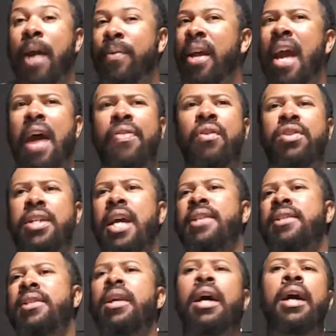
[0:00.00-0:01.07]
They had their
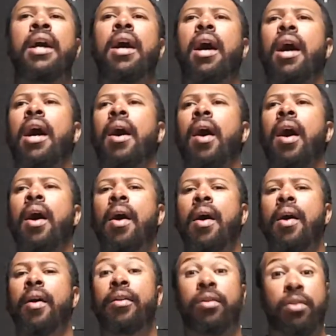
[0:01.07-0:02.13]
chances.
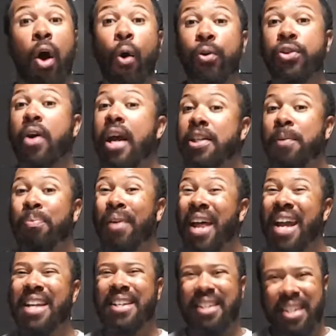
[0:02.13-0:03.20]
Colts are actually
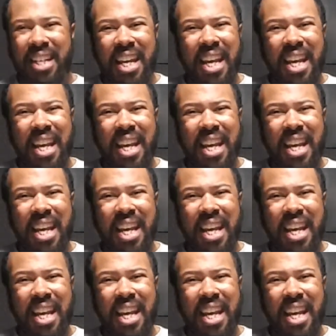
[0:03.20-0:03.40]
playing